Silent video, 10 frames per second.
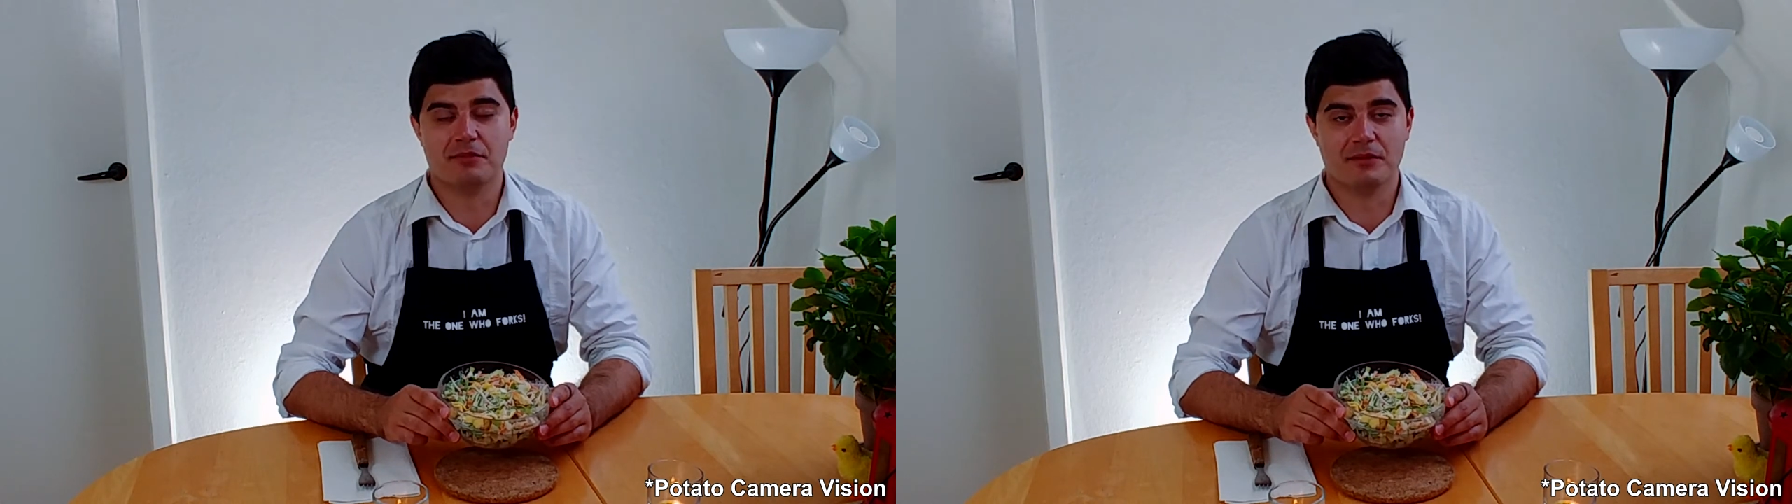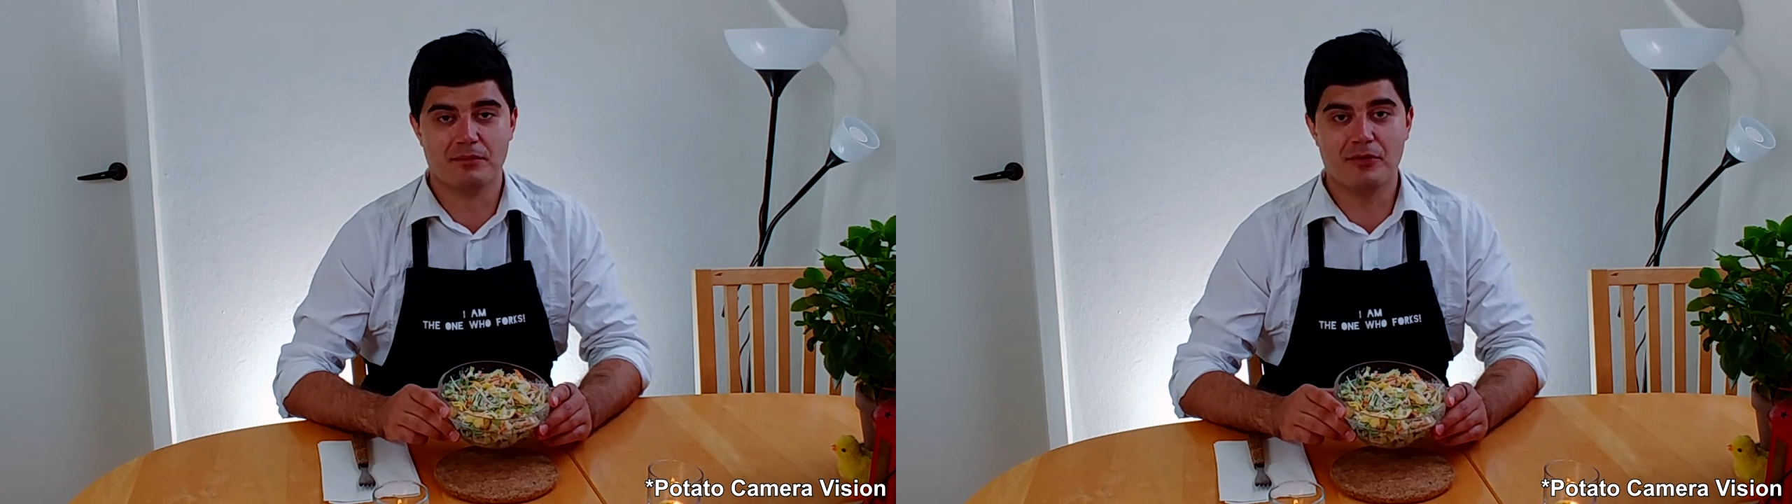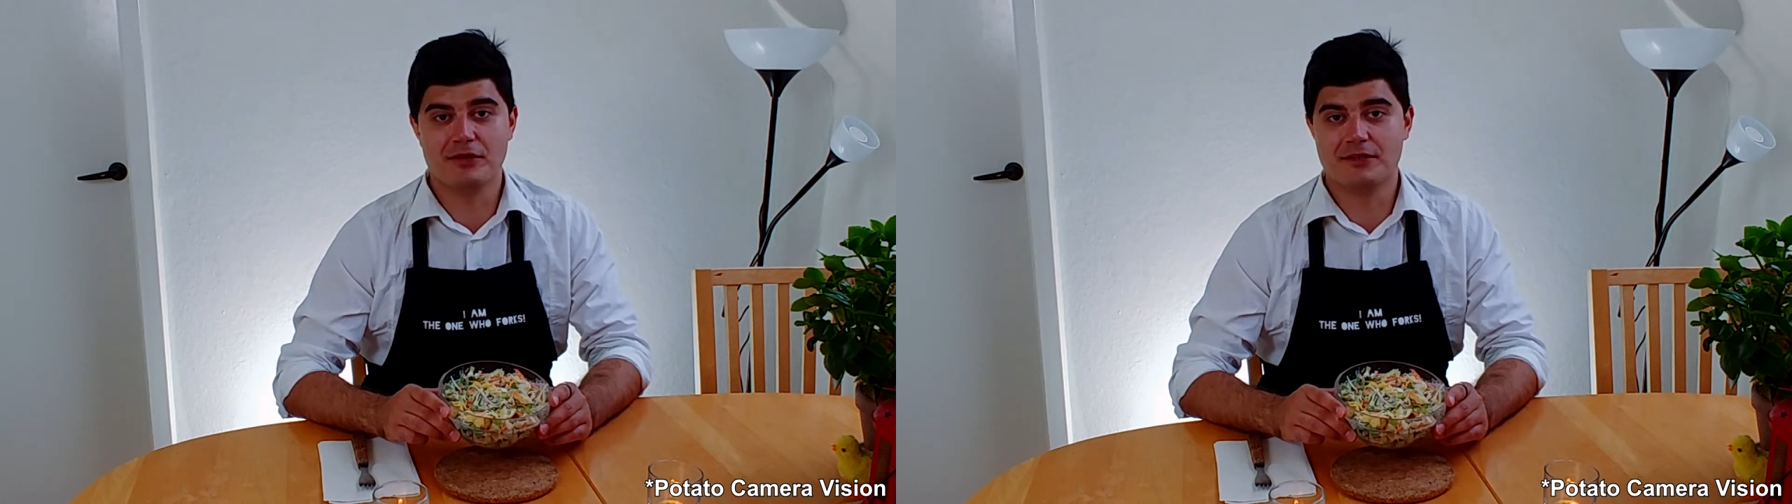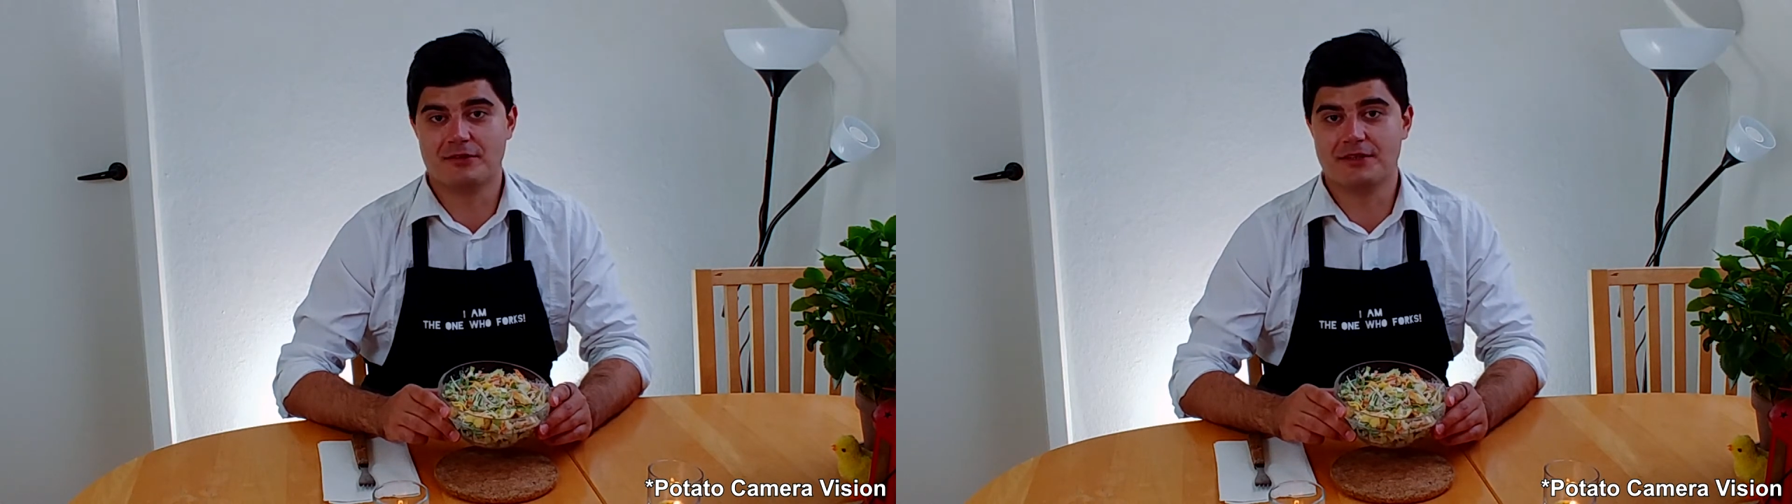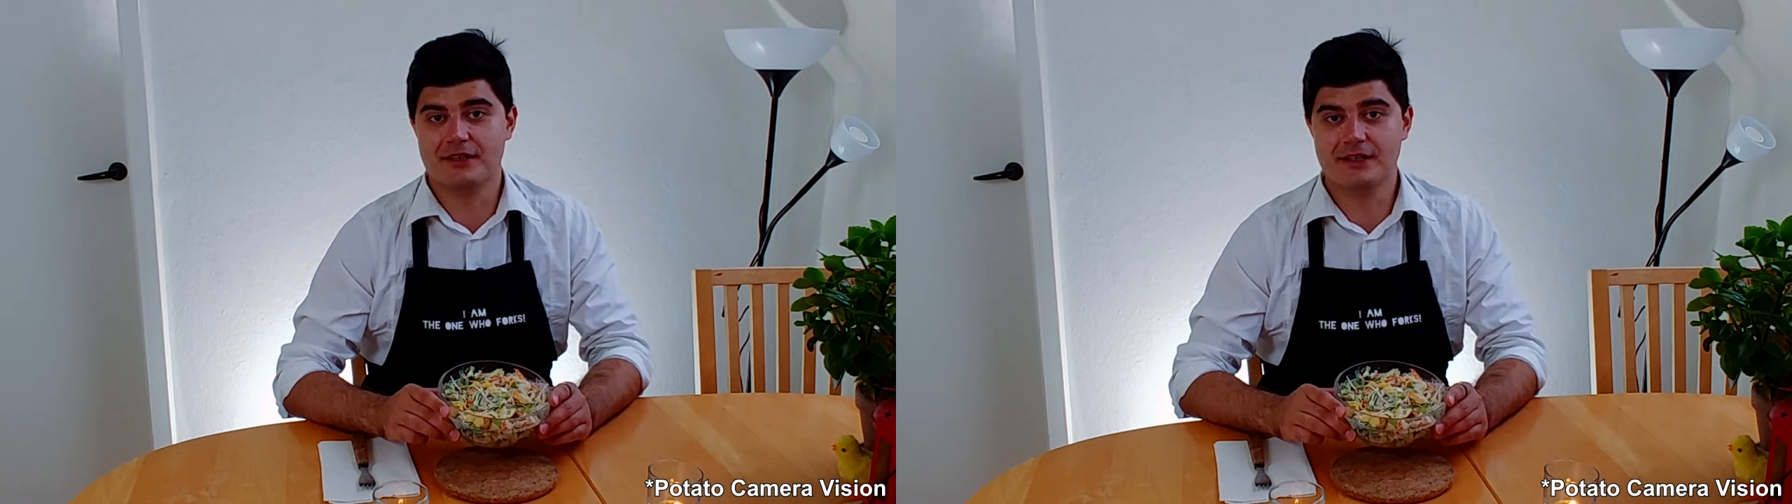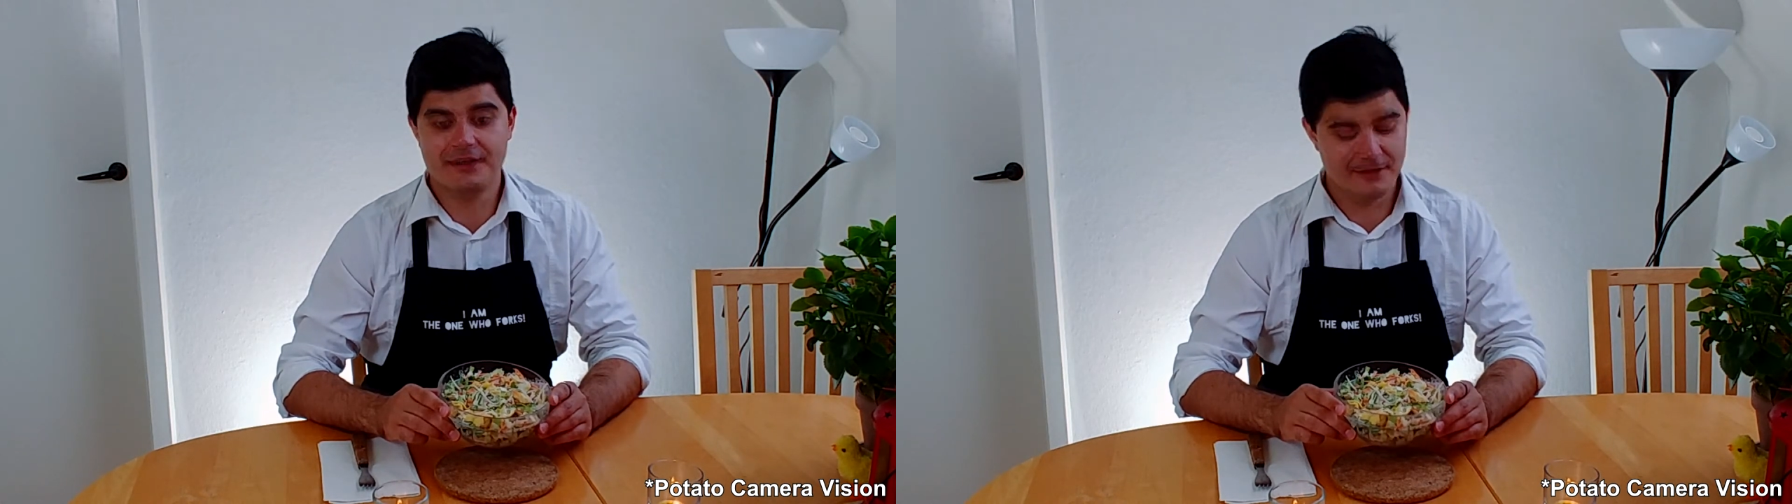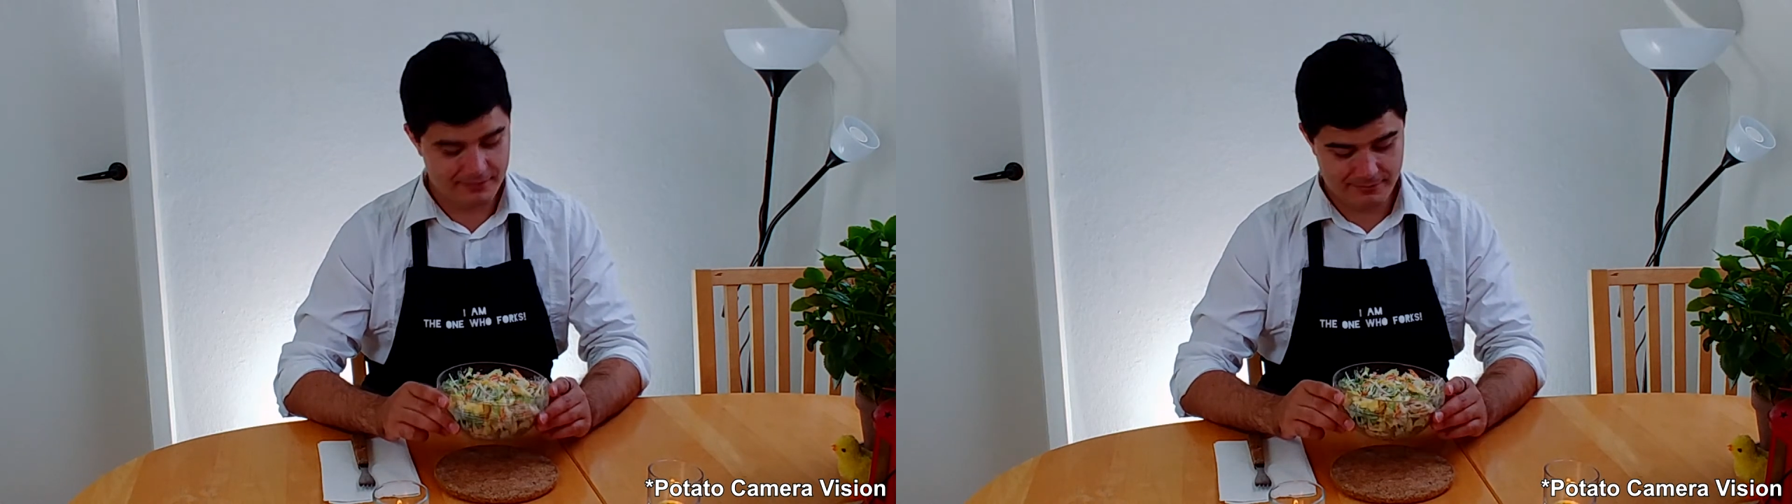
Boil the tortellini,